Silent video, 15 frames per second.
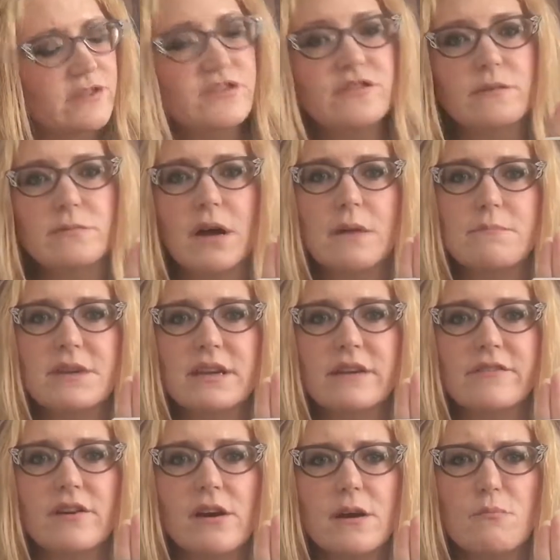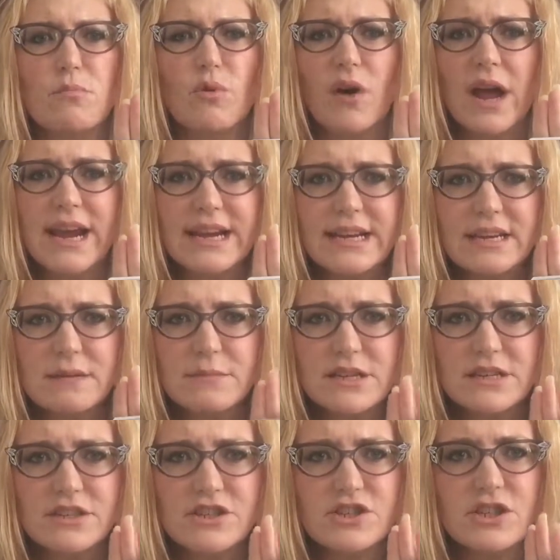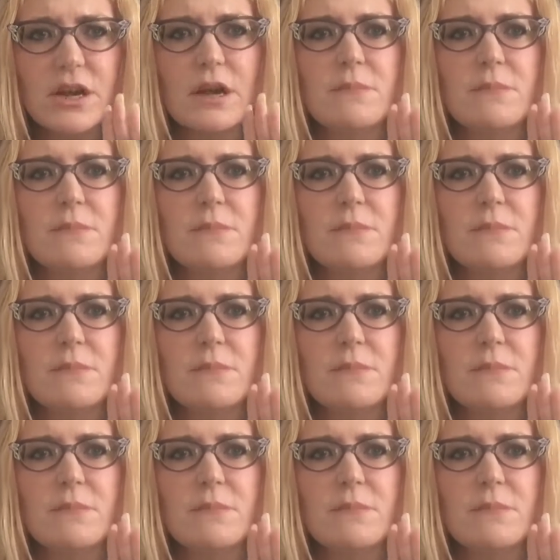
from not being a very bright image.